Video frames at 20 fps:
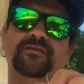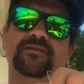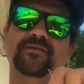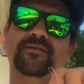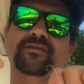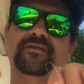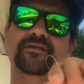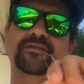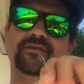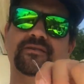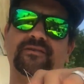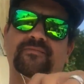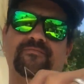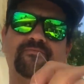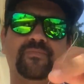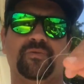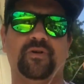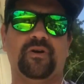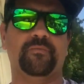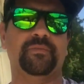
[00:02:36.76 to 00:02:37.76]

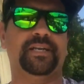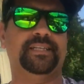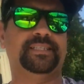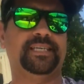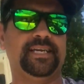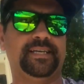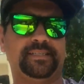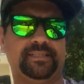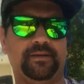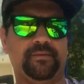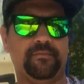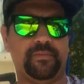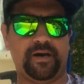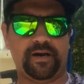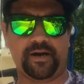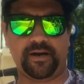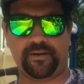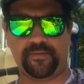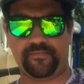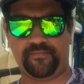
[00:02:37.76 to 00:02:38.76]
I'm gonna take some
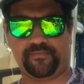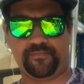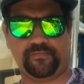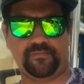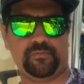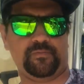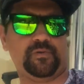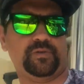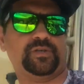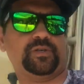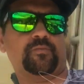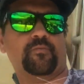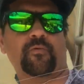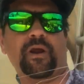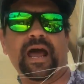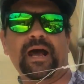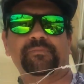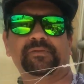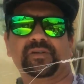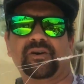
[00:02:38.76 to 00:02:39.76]

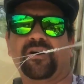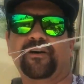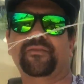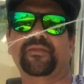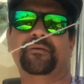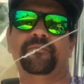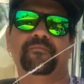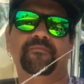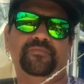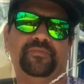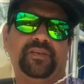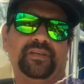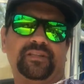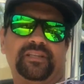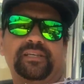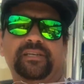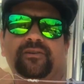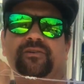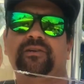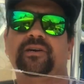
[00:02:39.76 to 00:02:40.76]
wraps on the
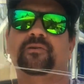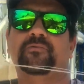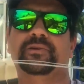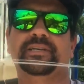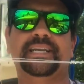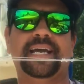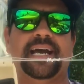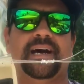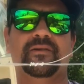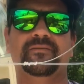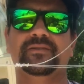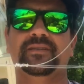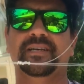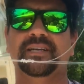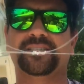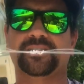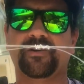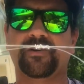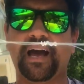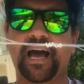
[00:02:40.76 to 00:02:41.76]
leader going down,
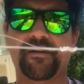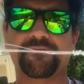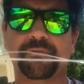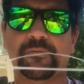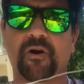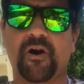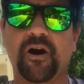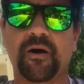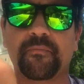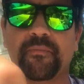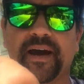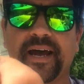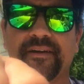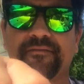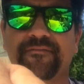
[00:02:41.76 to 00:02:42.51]
so I have them on